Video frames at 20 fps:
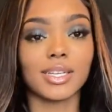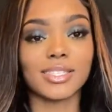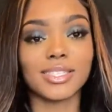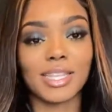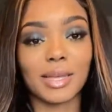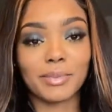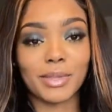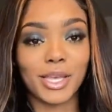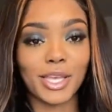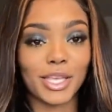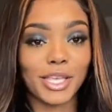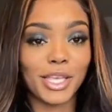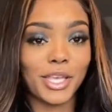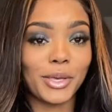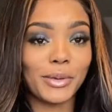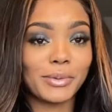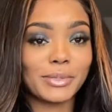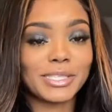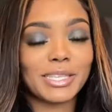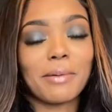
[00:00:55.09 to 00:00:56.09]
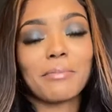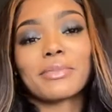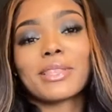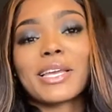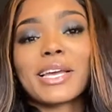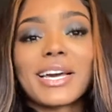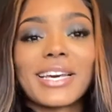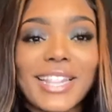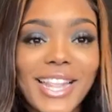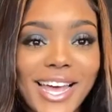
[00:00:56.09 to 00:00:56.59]
something cute,
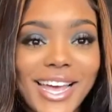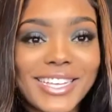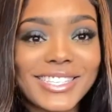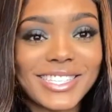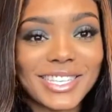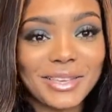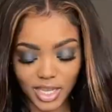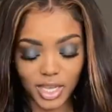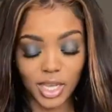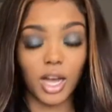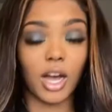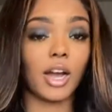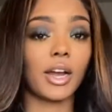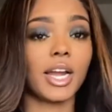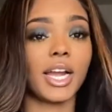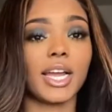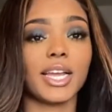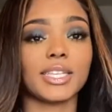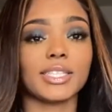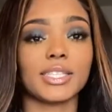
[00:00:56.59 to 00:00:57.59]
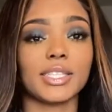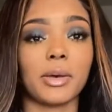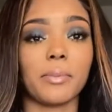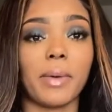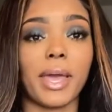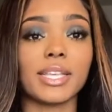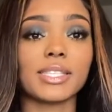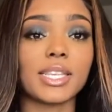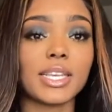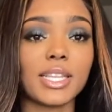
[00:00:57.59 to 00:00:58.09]
something classy. All right, so
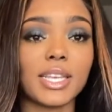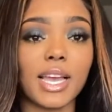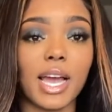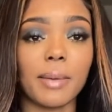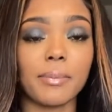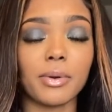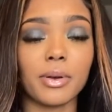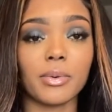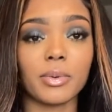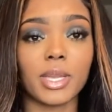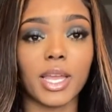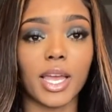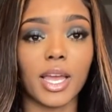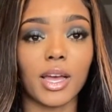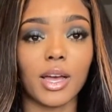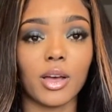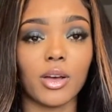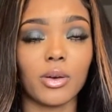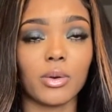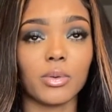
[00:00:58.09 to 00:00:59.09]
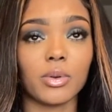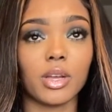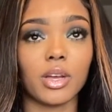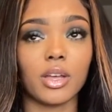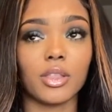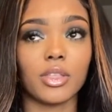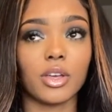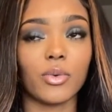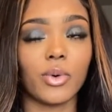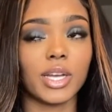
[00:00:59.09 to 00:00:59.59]
basically I broke down
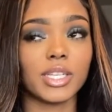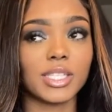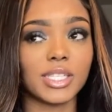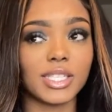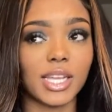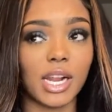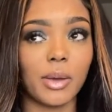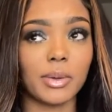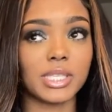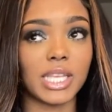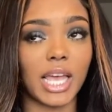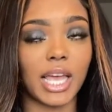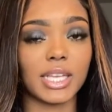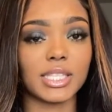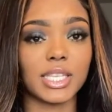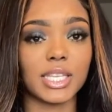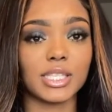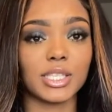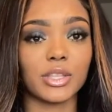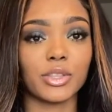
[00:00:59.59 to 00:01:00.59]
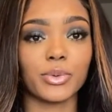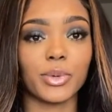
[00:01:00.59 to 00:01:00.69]
the questions that I was asked into three